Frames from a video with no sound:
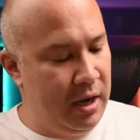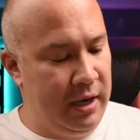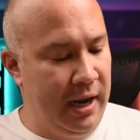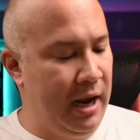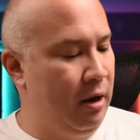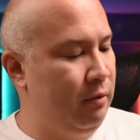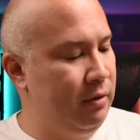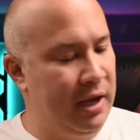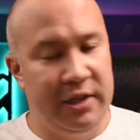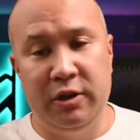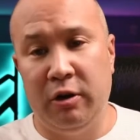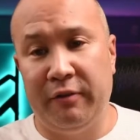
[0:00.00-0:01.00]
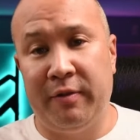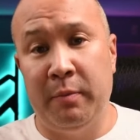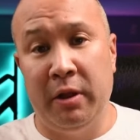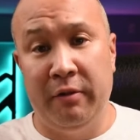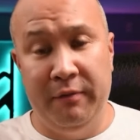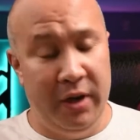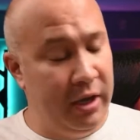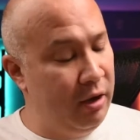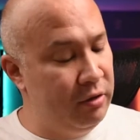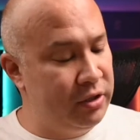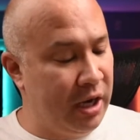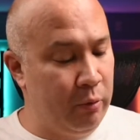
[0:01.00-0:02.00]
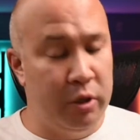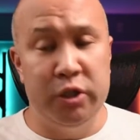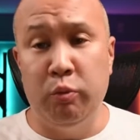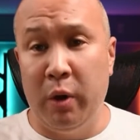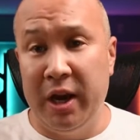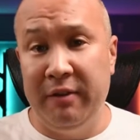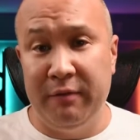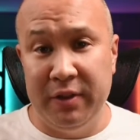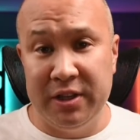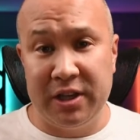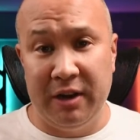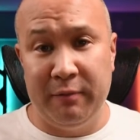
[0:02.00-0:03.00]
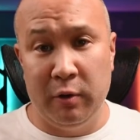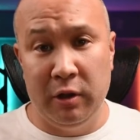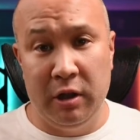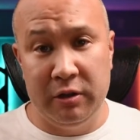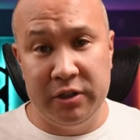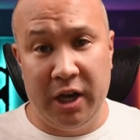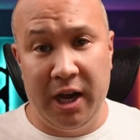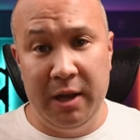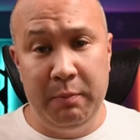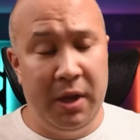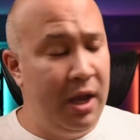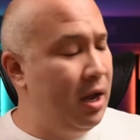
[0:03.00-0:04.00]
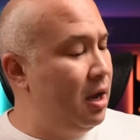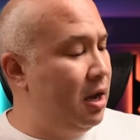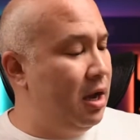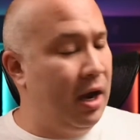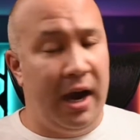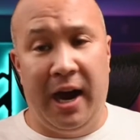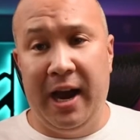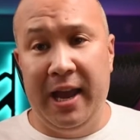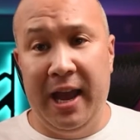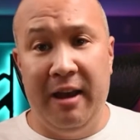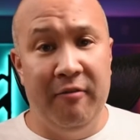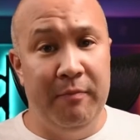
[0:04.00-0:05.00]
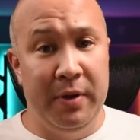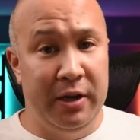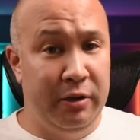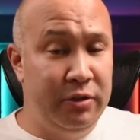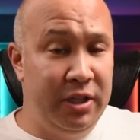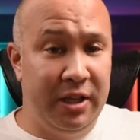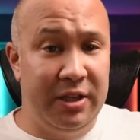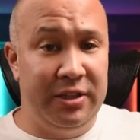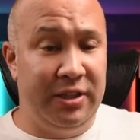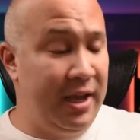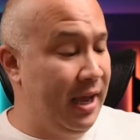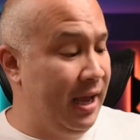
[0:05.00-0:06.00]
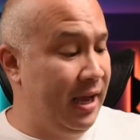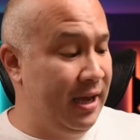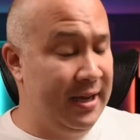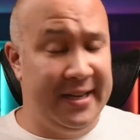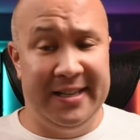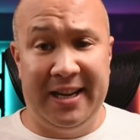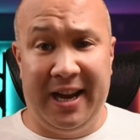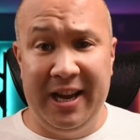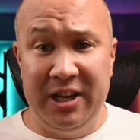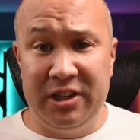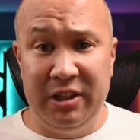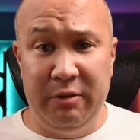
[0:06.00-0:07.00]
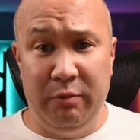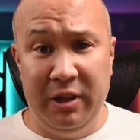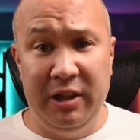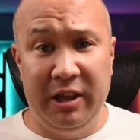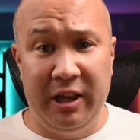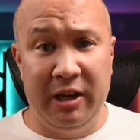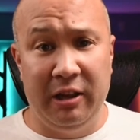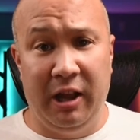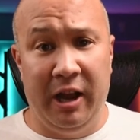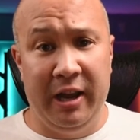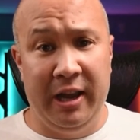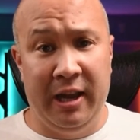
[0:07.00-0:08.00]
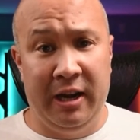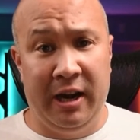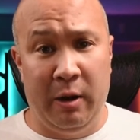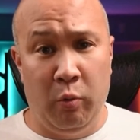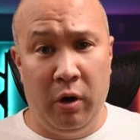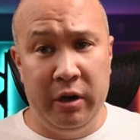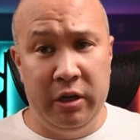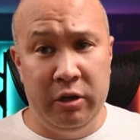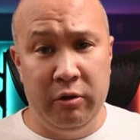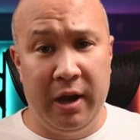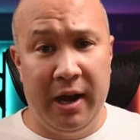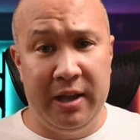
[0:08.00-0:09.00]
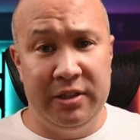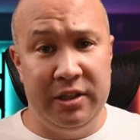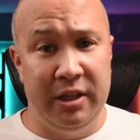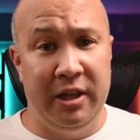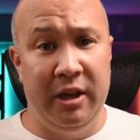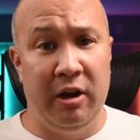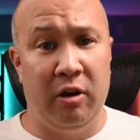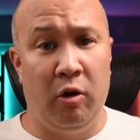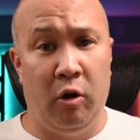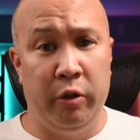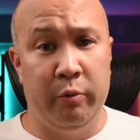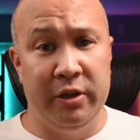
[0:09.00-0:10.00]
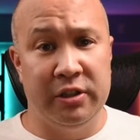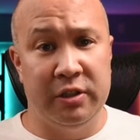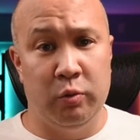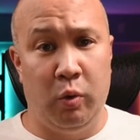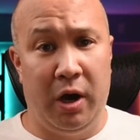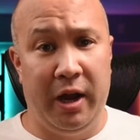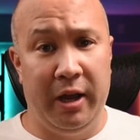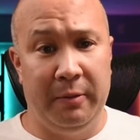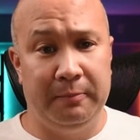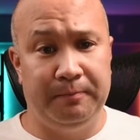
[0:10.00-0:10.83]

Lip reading: Now, as you heard from other videos, I was waiting for this guy for a long time. I have been using this and I actually really like it a lot, and I want you guys to hear all the reasons why.